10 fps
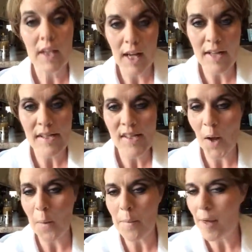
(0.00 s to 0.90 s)
Yes?
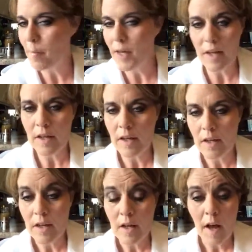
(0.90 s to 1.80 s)
No? Maybe?
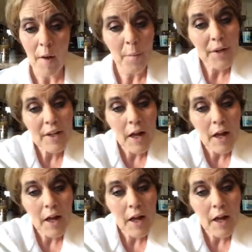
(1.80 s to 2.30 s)
I want